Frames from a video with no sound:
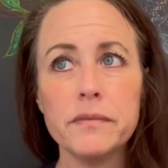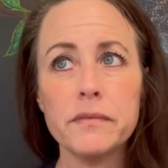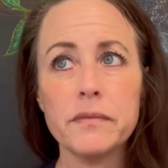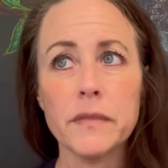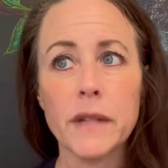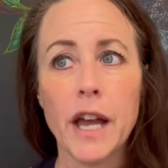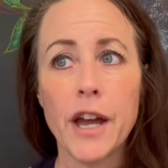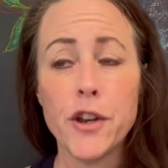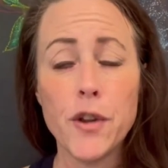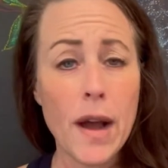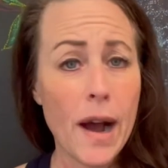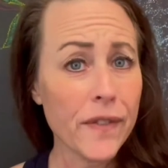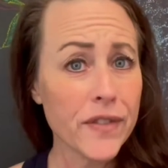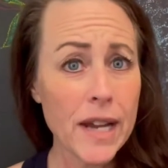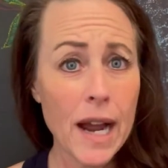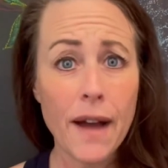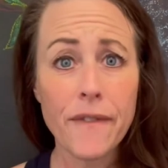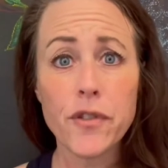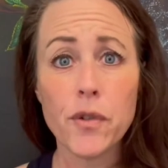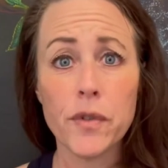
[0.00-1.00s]
and you have to
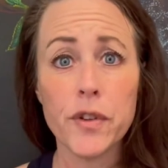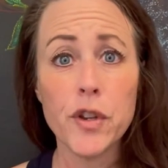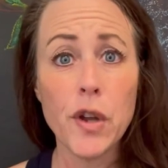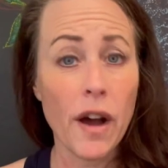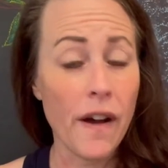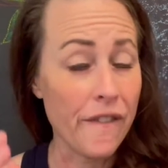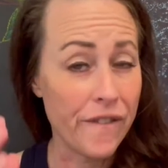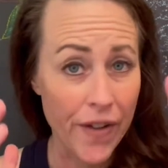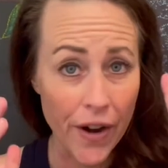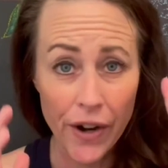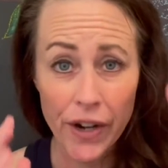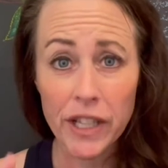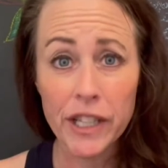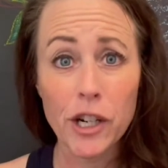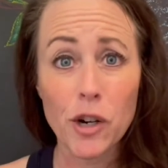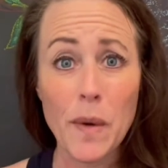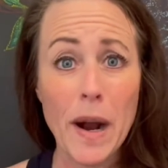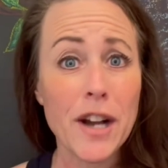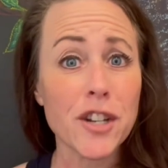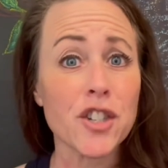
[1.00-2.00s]
have a very
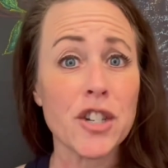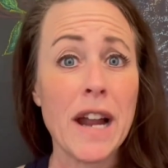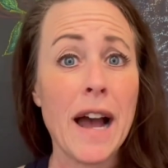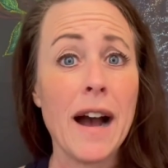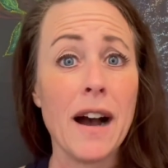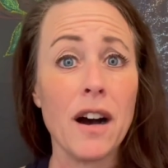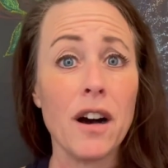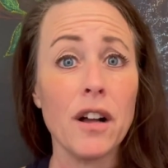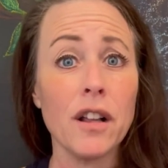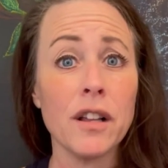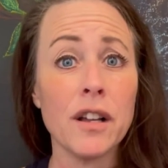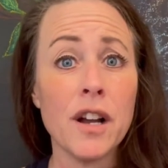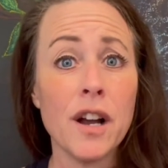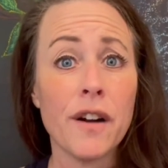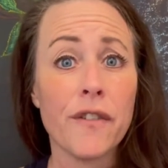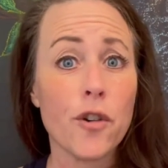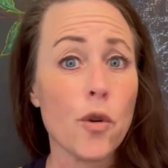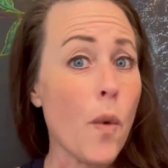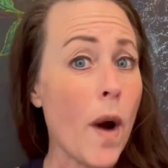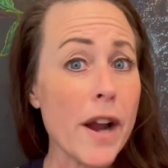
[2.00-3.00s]
clear rationale
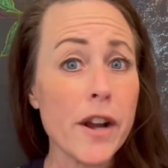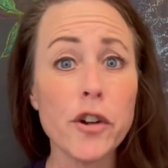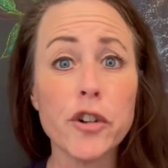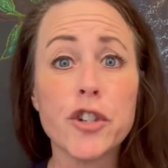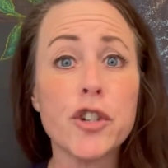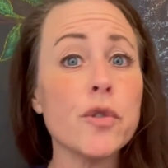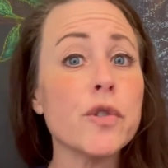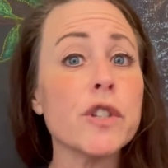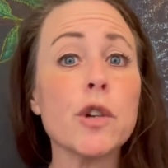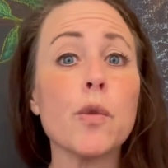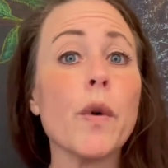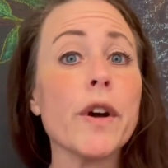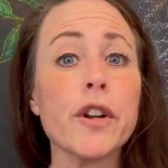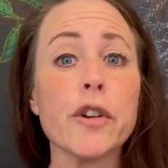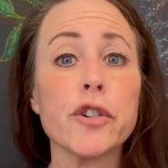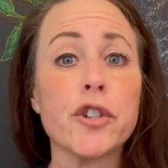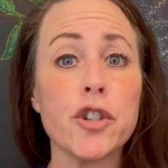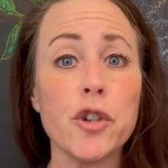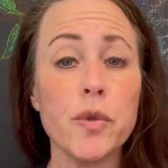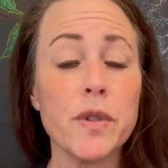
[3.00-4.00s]
for why you're choosing what you're
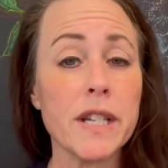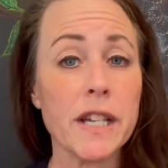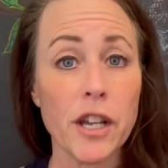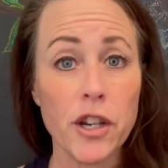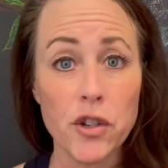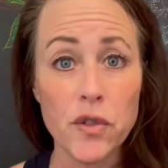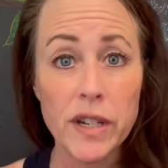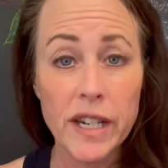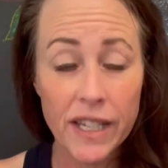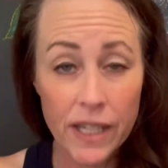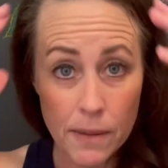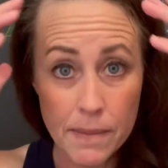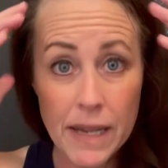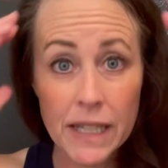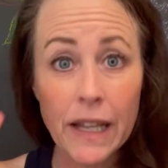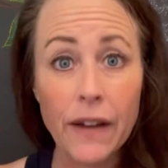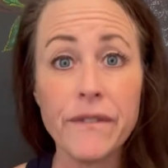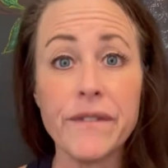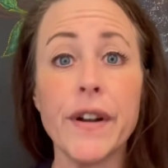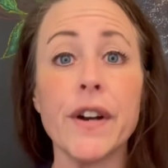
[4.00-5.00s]
choosing, and you need to make
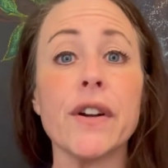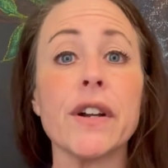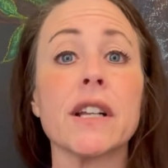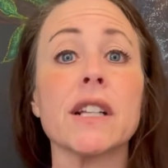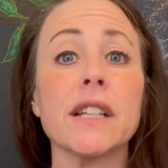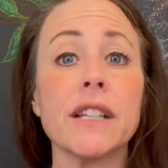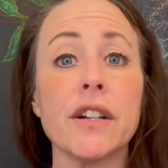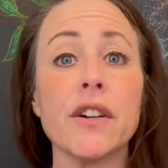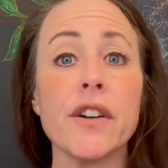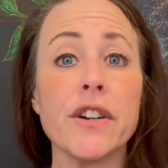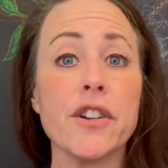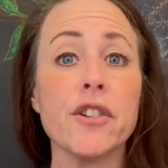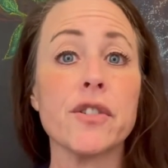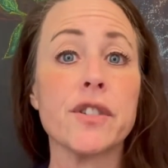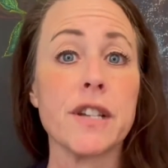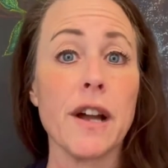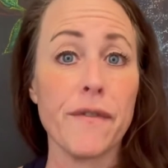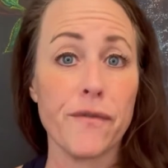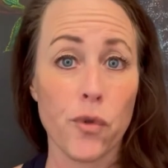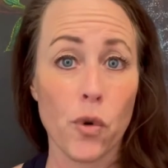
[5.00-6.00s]
that very clear in your
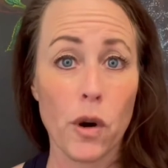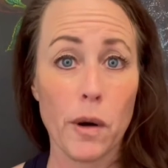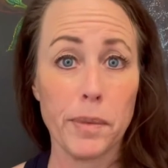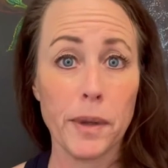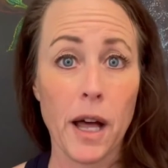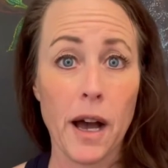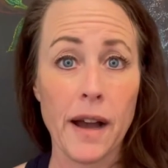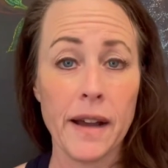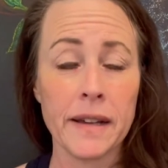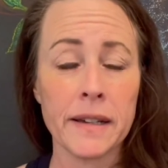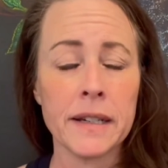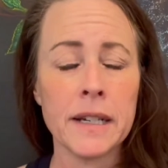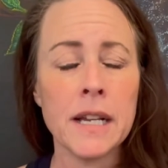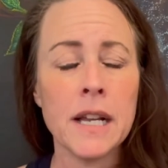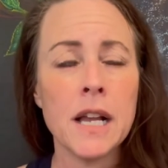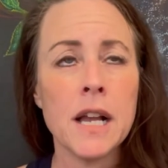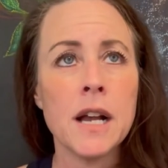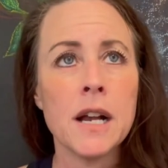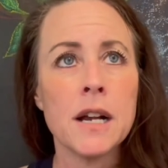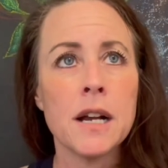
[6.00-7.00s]
step 4 apply.
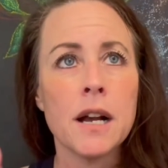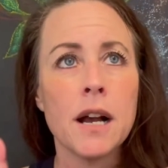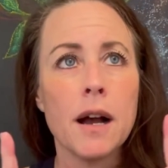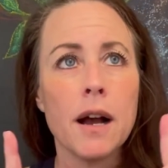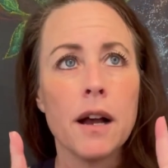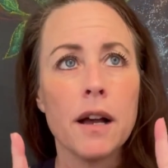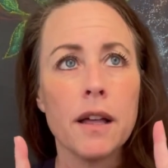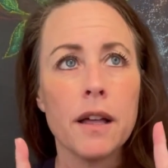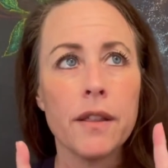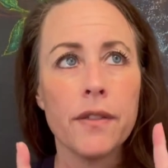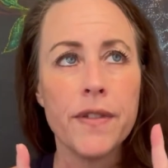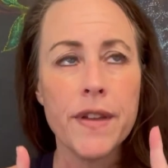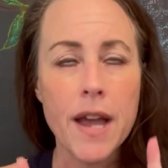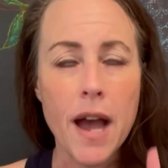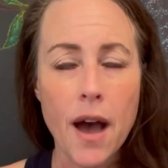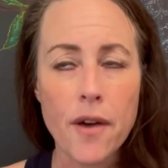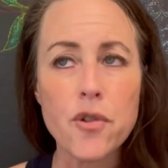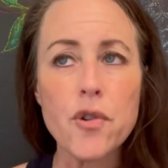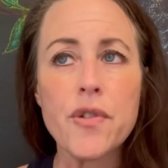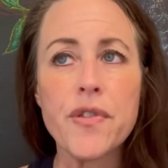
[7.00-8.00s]
The
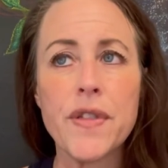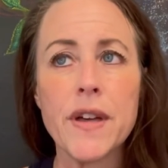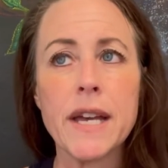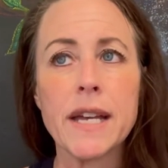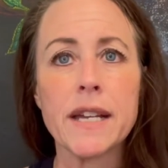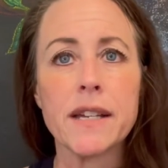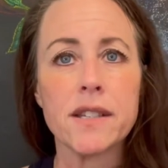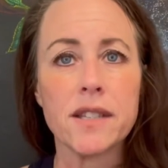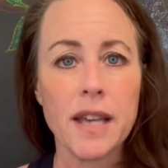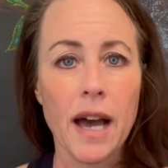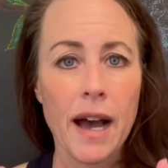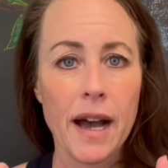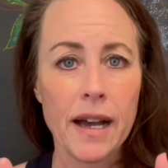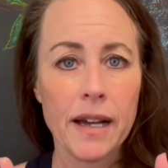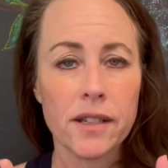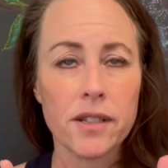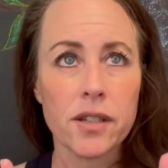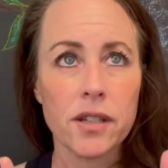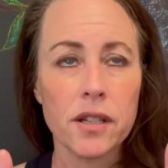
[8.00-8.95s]
other thing is that